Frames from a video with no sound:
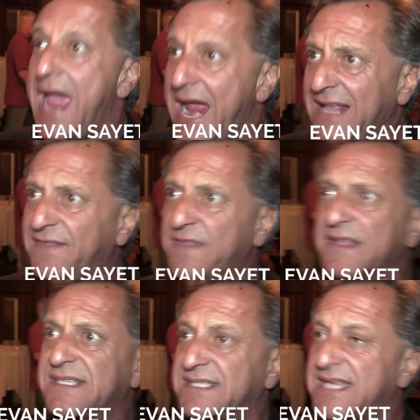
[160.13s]
Anything
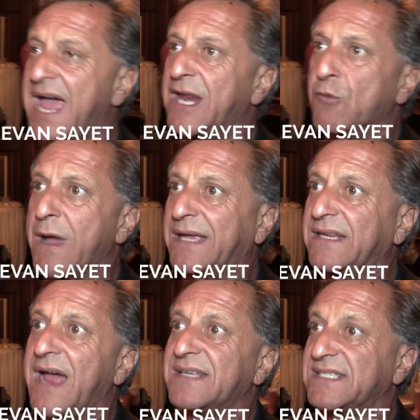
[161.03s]
that society
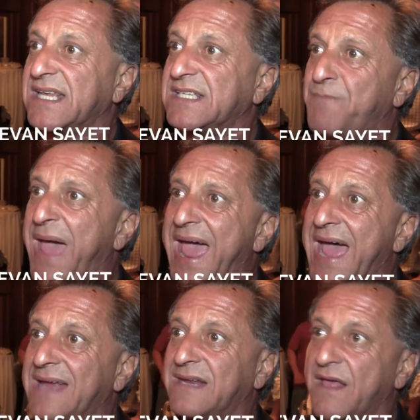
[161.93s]
recognizes as
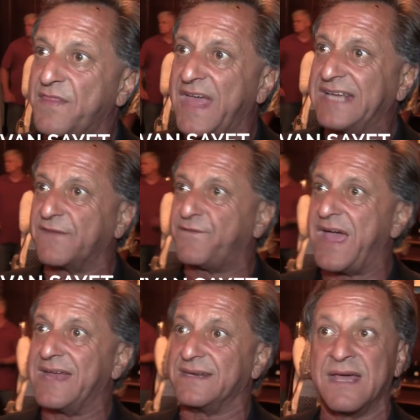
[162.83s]
bad, they
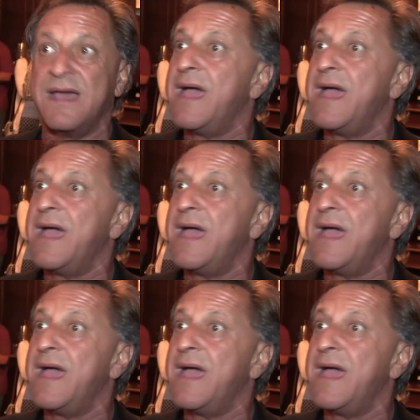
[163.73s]
defend.